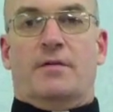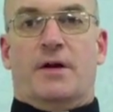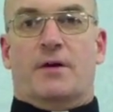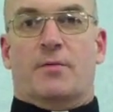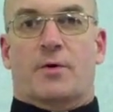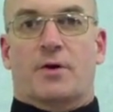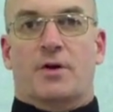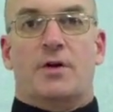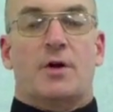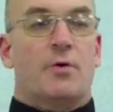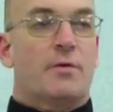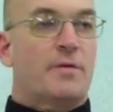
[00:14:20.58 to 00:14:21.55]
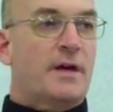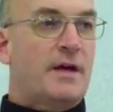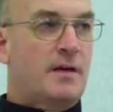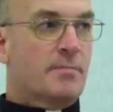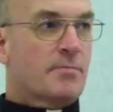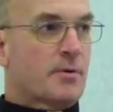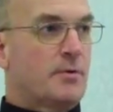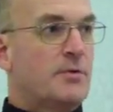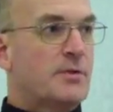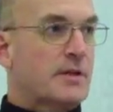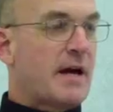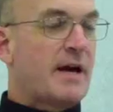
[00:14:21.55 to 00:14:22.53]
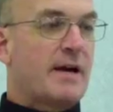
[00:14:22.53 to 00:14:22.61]
there were, the
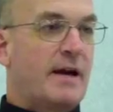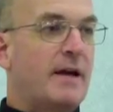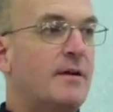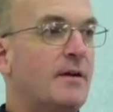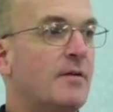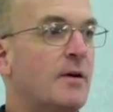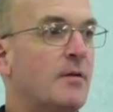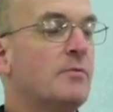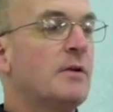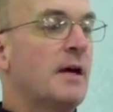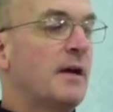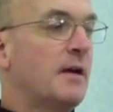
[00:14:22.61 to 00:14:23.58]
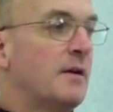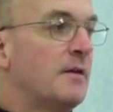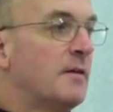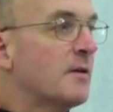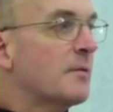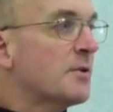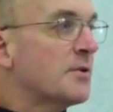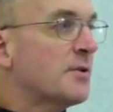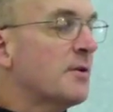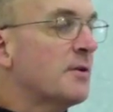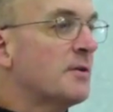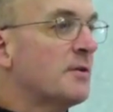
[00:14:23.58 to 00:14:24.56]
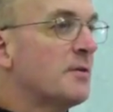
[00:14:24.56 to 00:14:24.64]
Hebrews kind of had their own canon. There were
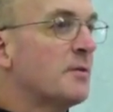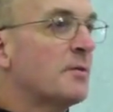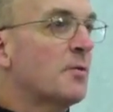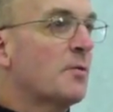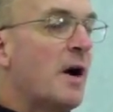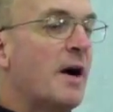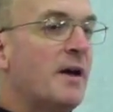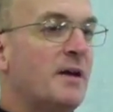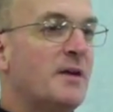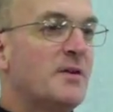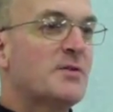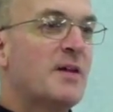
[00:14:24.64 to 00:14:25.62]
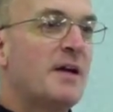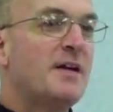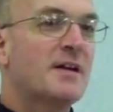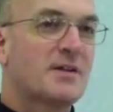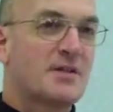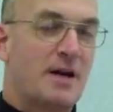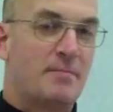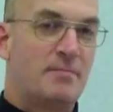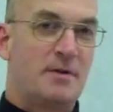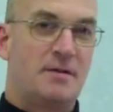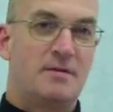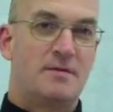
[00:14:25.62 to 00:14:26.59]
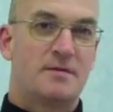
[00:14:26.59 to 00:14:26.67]
certain writings they
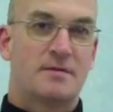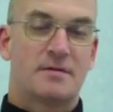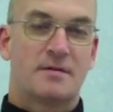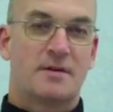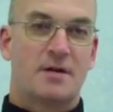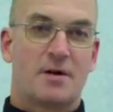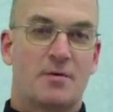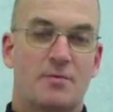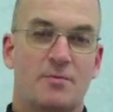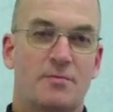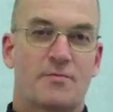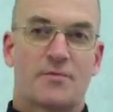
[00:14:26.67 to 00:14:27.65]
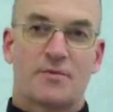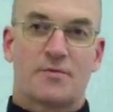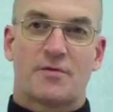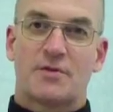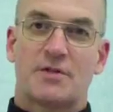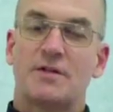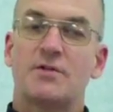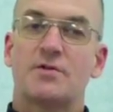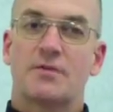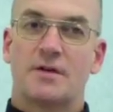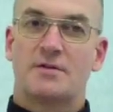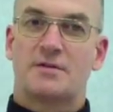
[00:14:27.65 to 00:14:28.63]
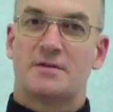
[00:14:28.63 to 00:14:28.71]
accepted, for
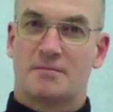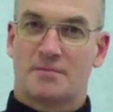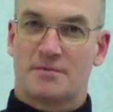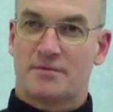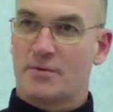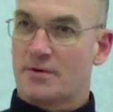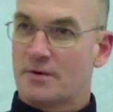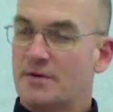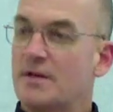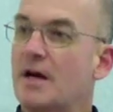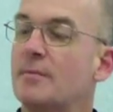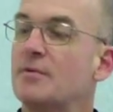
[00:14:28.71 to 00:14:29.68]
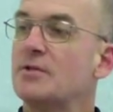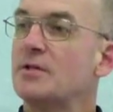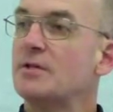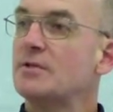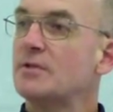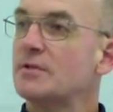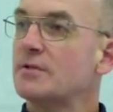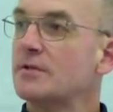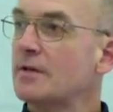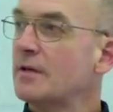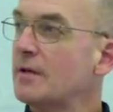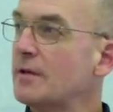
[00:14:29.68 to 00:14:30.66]
centuries before the time of Jesus.